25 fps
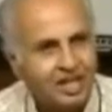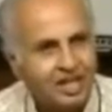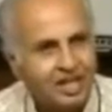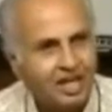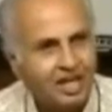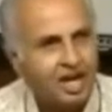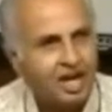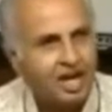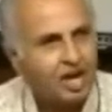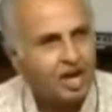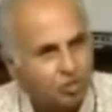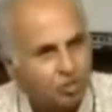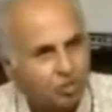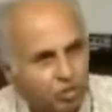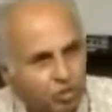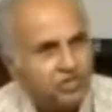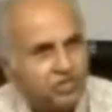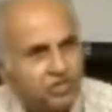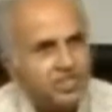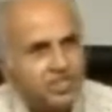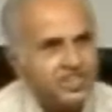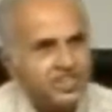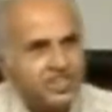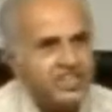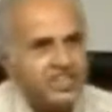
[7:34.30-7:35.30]
A good
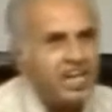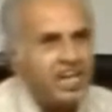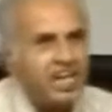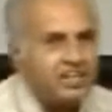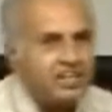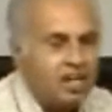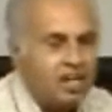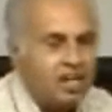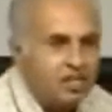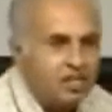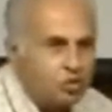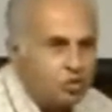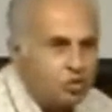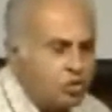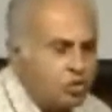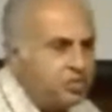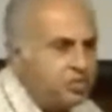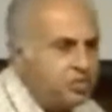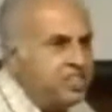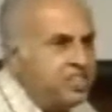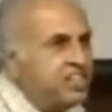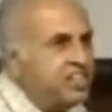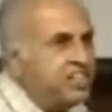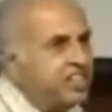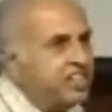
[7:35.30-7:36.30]
deed
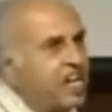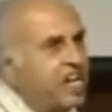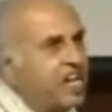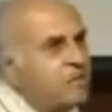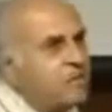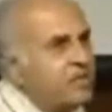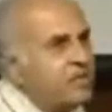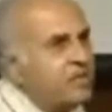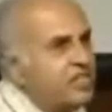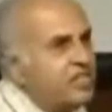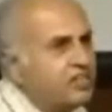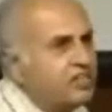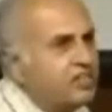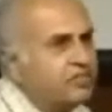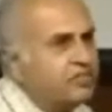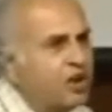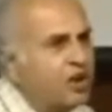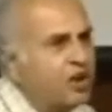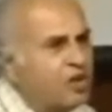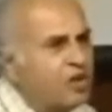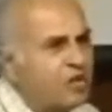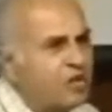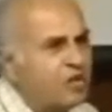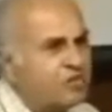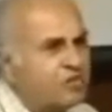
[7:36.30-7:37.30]
can be in the
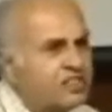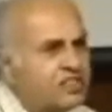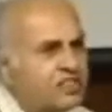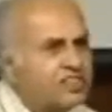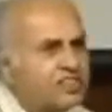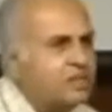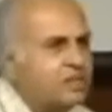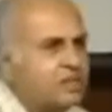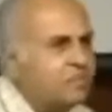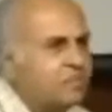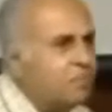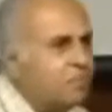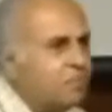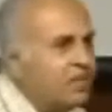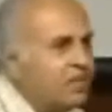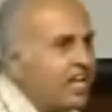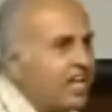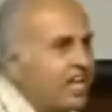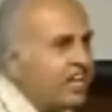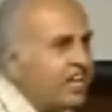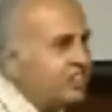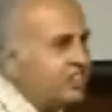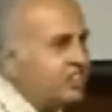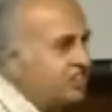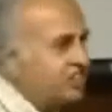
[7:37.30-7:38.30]
form of a simple
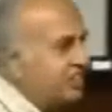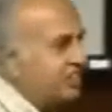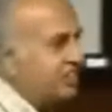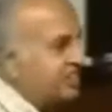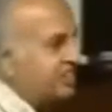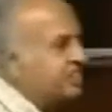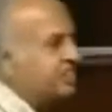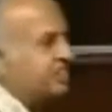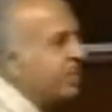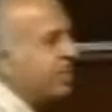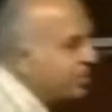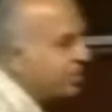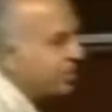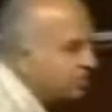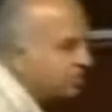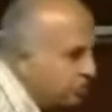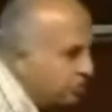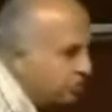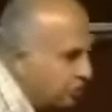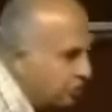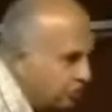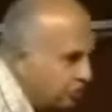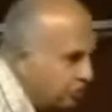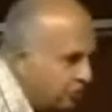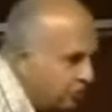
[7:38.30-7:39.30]
action. Thank
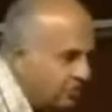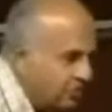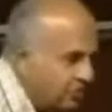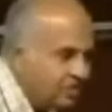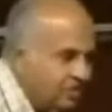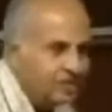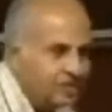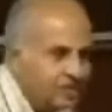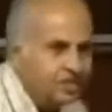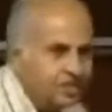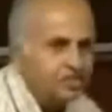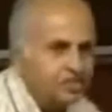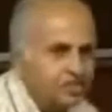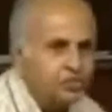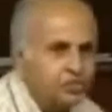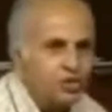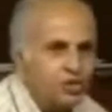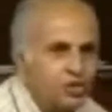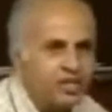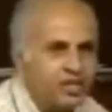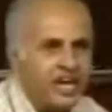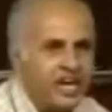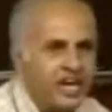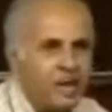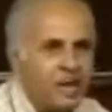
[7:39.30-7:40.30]
you to a
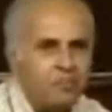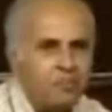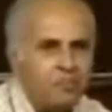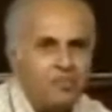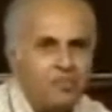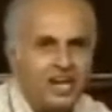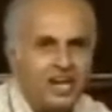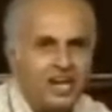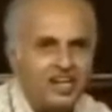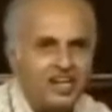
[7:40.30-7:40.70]
cabman.